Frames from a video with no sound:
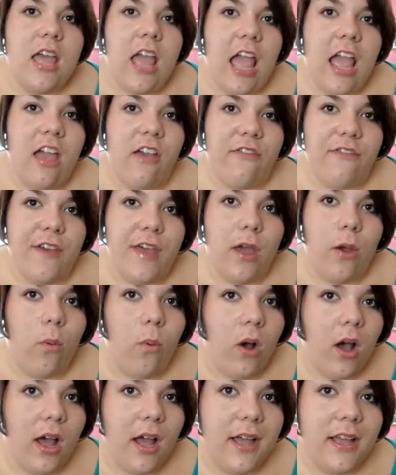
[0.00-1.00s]
if it
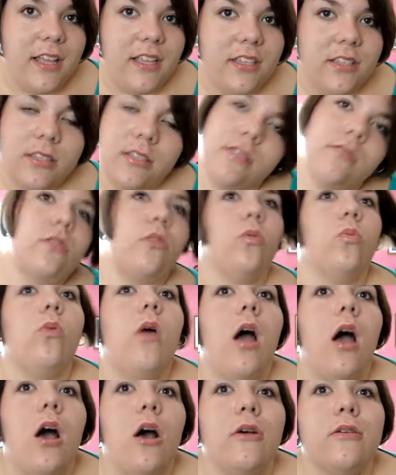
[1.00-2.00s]
was
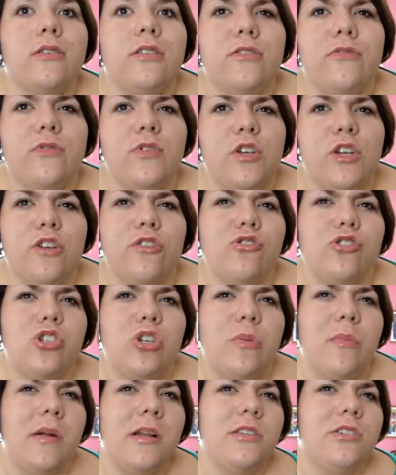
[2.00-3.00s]
gross, if she used
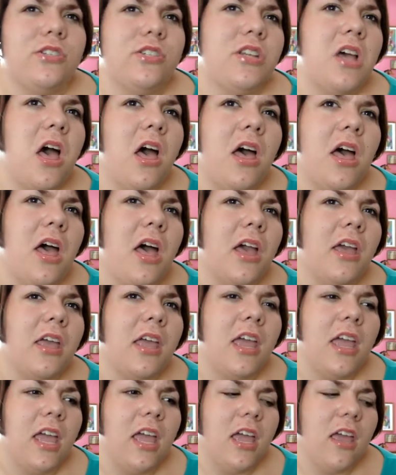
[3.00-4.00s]
too much tongue,
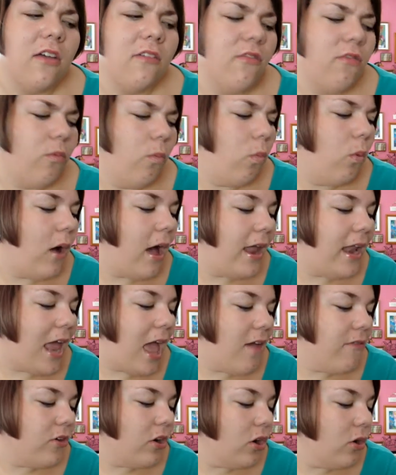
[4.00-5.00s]
if
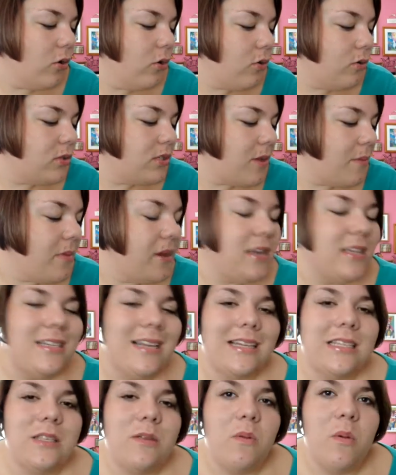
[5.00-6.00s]
whatever. Ooh, somebody's
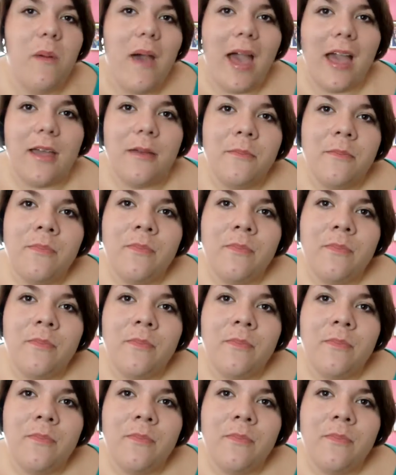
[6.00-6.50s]
texting me back.